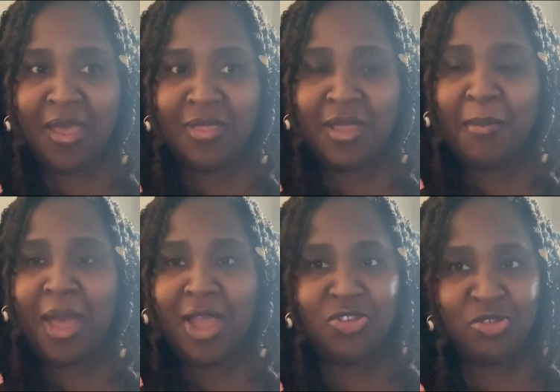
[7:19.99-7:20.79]
Now,
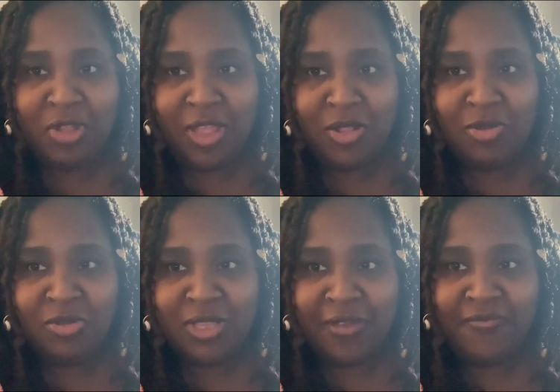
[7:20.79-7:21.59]
mind you, they close
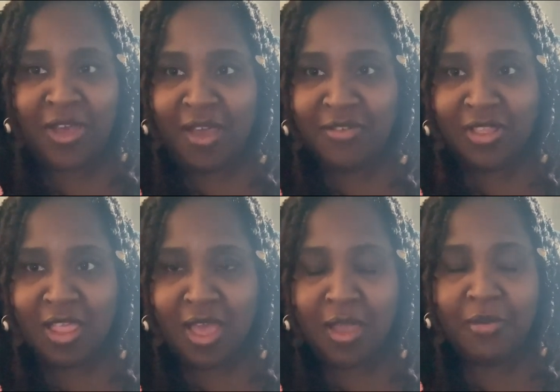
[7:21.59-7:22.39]
at 5
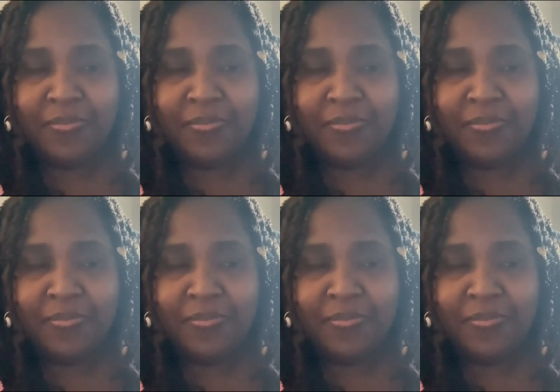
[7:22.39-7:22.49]
o'clock.